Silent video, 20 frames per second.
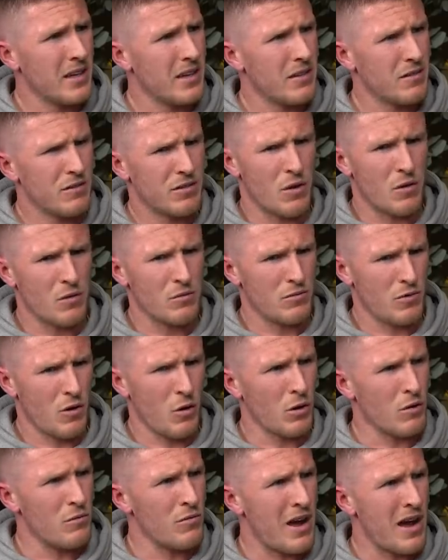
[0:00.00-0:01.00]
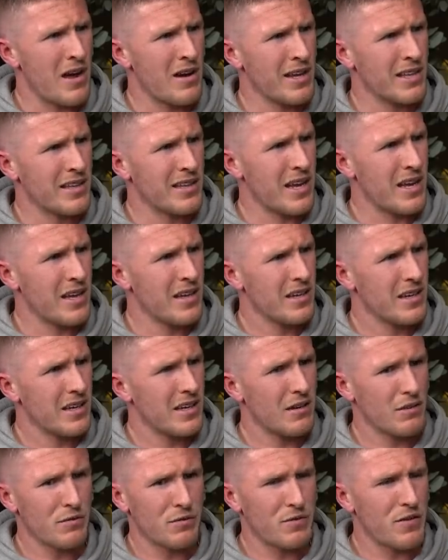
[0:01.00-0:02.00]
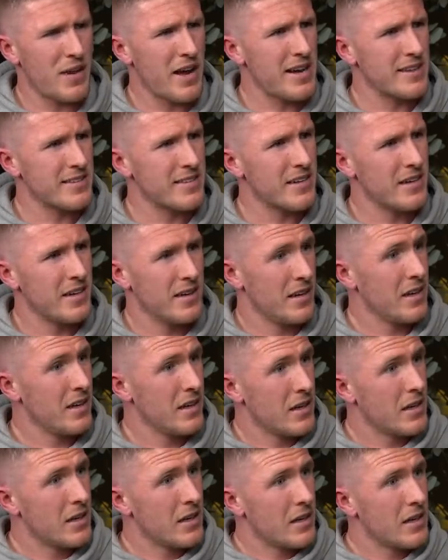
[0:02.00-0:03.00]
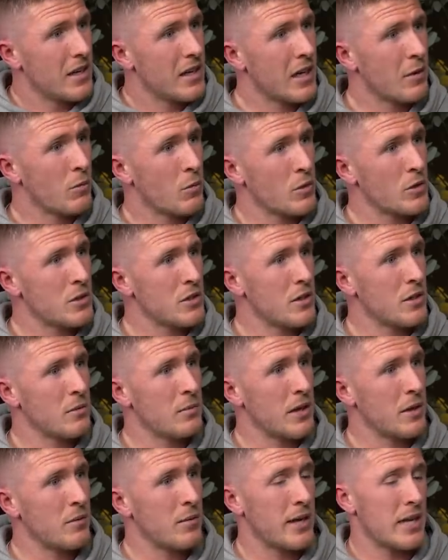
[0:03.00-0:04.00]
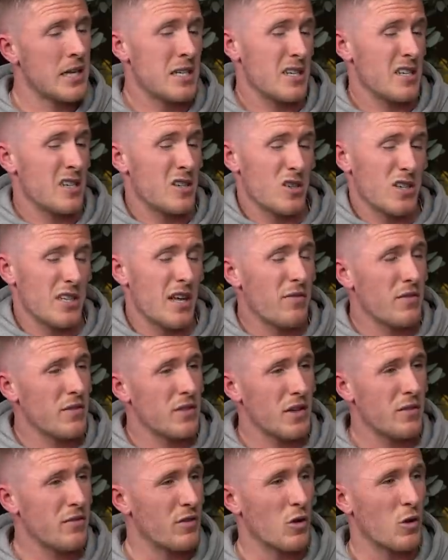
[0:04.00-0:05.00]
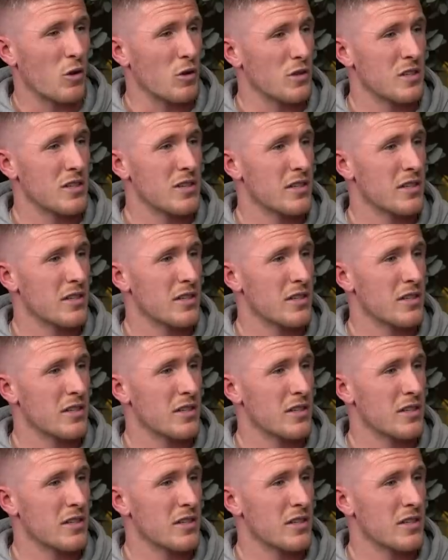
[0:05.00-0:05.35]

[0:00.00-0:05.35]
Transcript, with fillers: Rolling around like that, little fart. He would, you know what I mean? Whereas it's just different cultures,